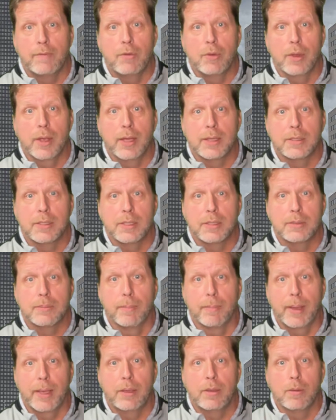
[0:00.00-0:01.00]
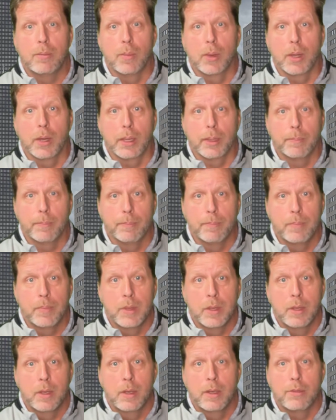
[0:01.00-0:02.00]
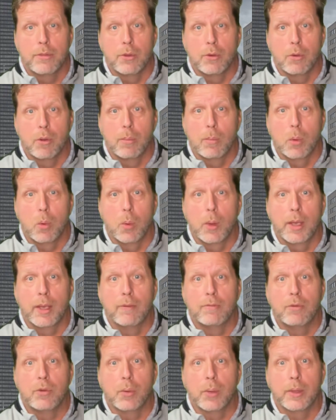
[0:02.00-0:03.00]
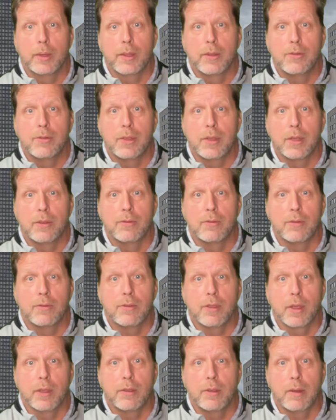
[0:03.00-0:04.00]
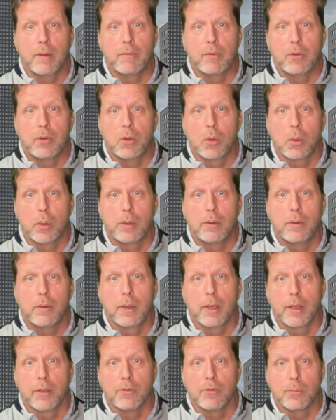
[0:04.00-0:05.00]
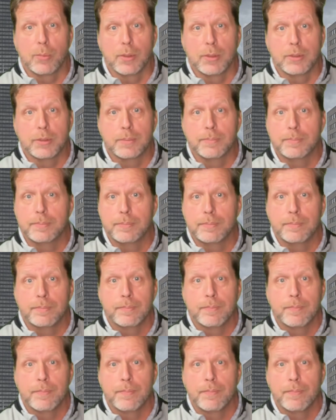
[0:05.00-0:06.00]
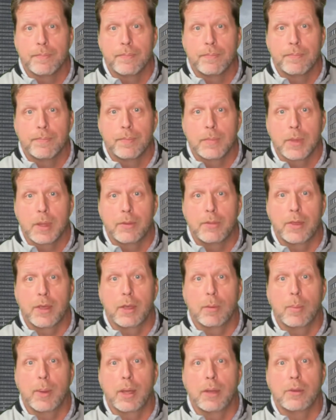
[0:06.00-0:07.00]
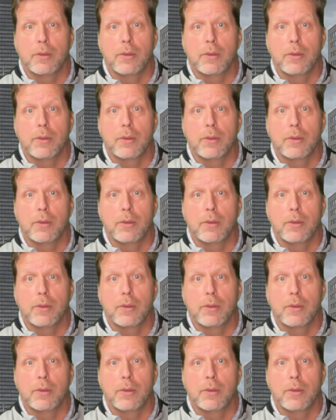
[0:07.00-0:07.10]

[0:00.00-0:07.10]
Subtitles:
your assets make you money. The normal way of doing this is to sell your inventory to your customers. Think about